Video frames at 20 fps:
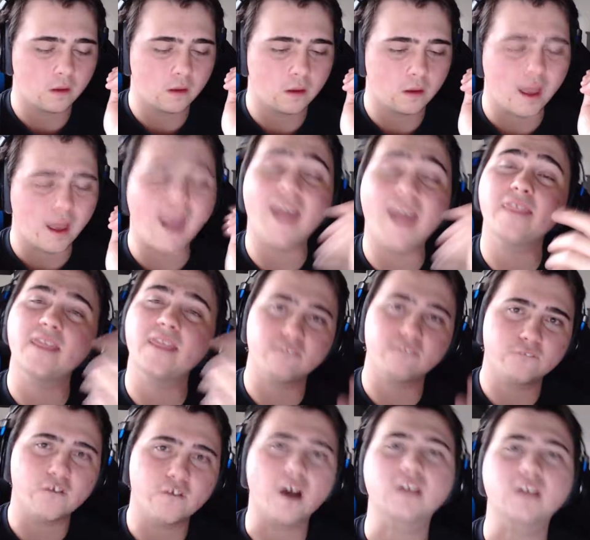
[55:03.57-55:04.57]
And they
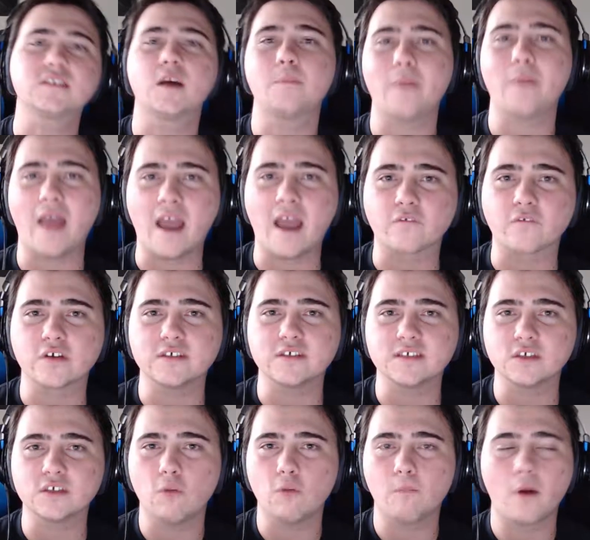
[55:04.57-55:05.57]
fucked up every
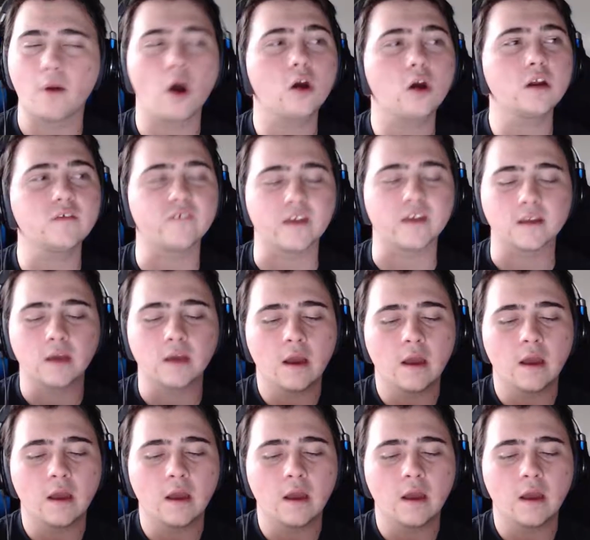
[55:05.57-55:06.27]
single part of it.